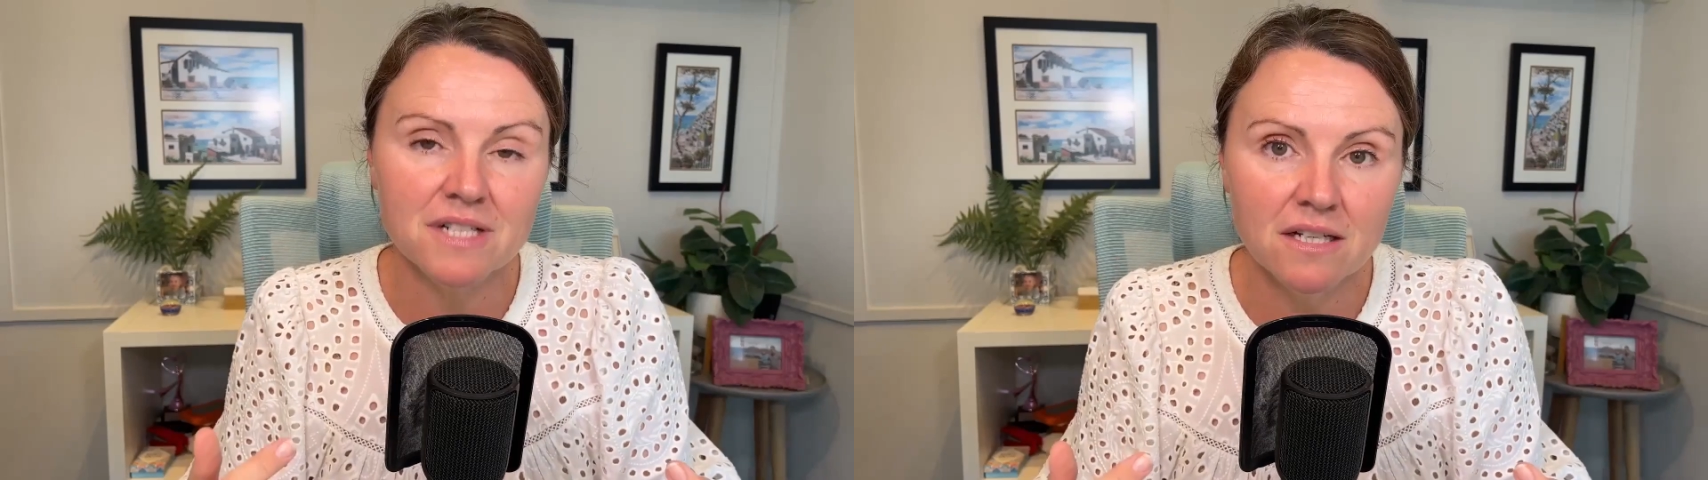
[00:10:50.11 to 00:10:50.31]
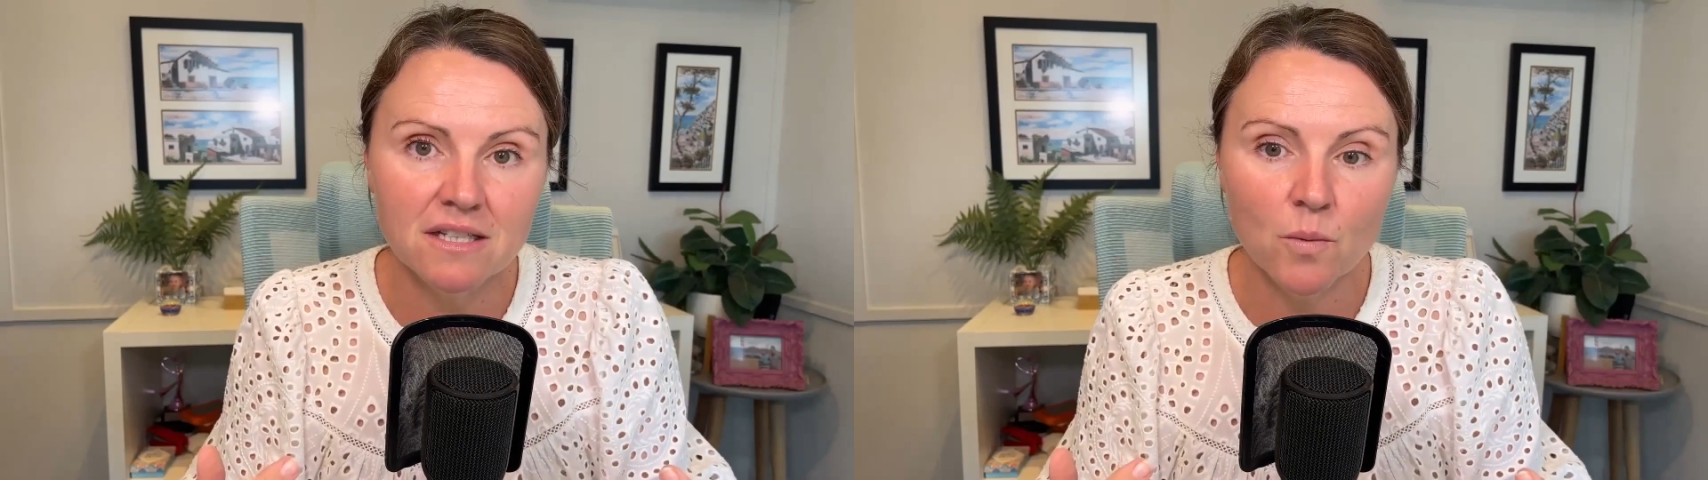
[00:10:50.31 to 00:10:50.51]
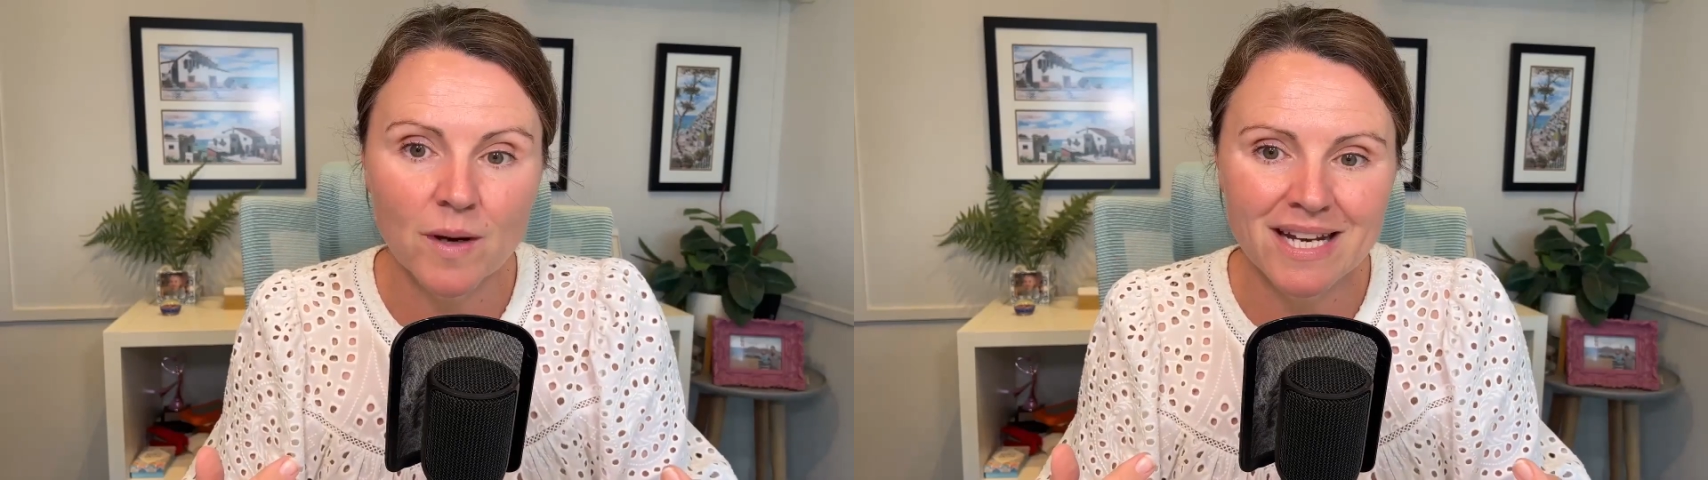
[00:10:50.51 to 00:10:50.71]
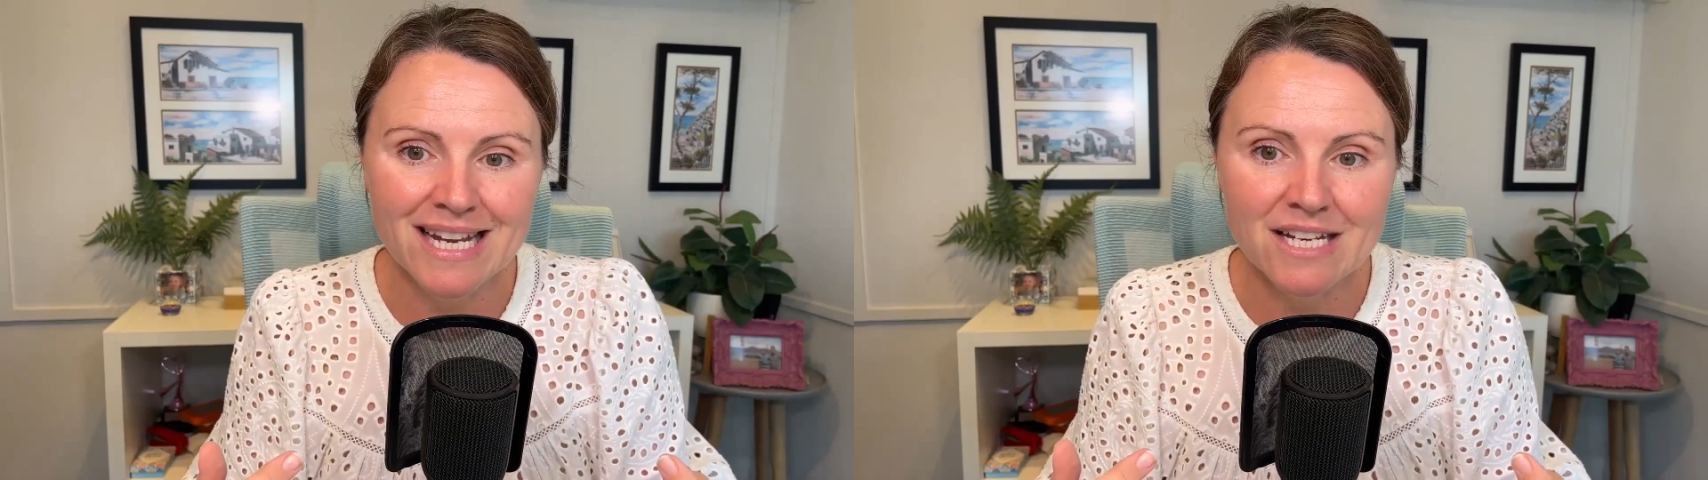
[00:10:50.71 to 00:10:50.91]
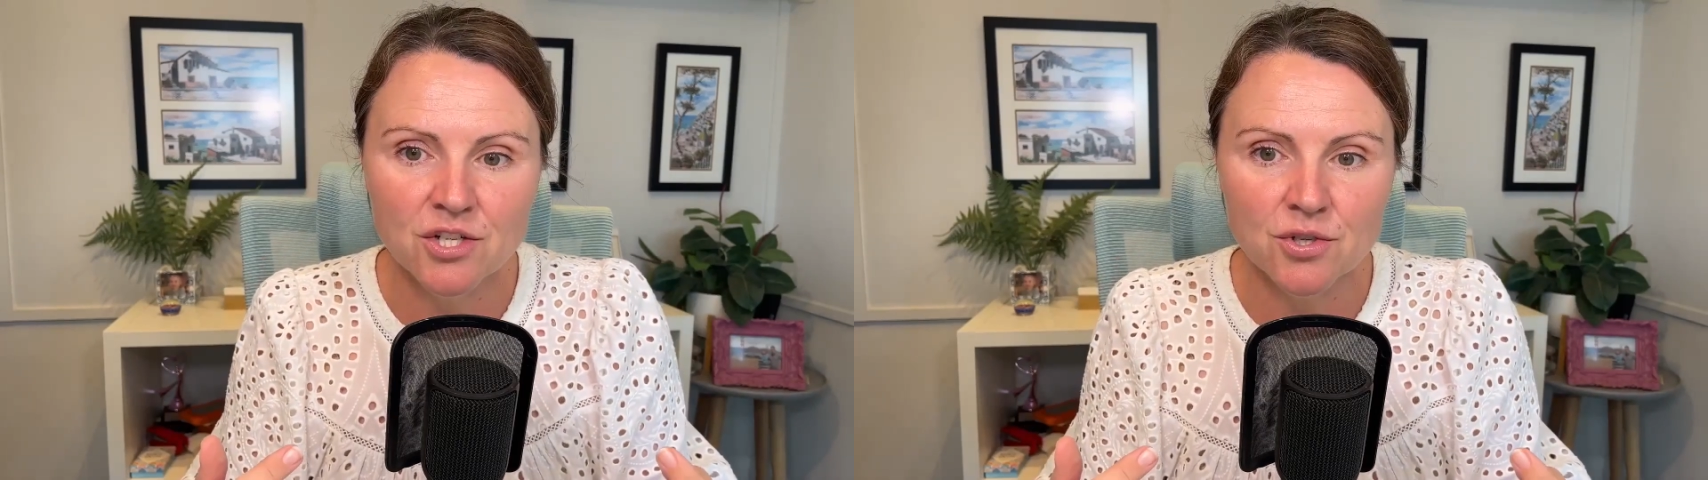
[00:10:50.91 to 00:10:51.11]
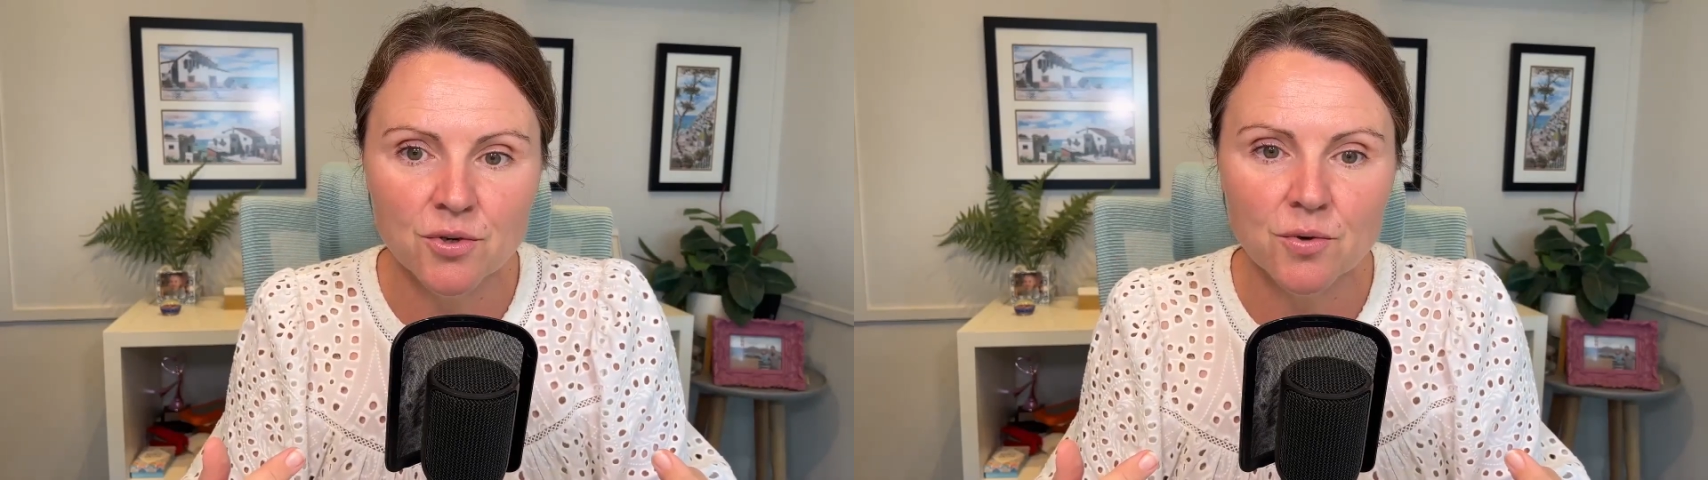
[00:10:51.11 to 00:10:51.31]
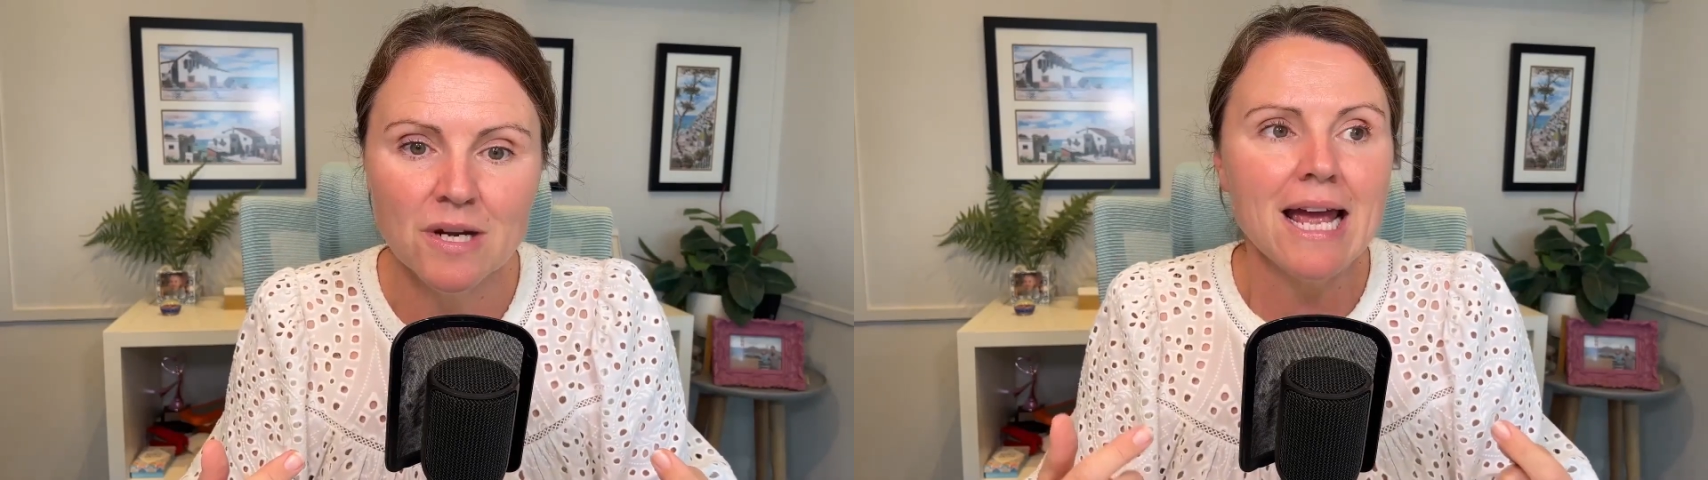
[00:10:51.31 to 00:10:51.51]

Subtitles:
done that we need to,